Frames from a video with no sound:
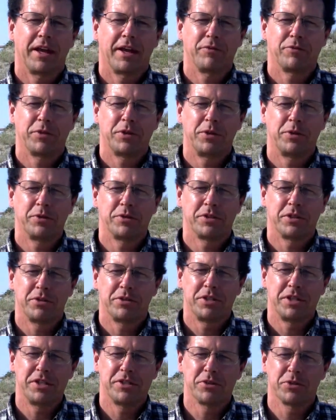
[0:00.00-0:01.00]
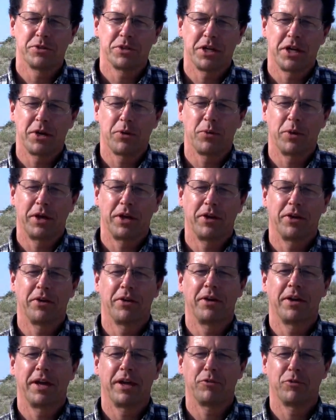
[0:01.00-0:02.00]
not have to use their diesel
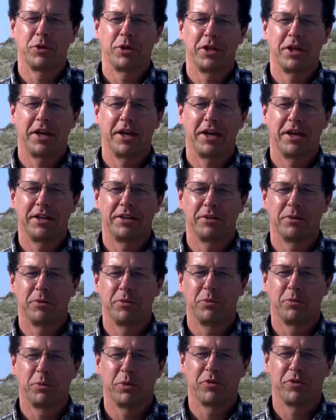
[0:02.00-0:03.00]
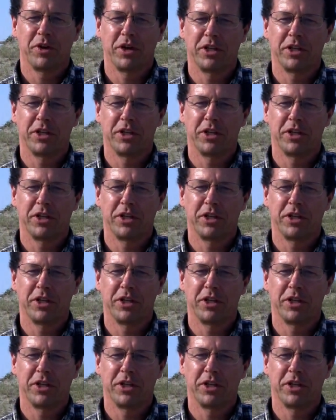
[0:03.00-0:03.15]
generator every day to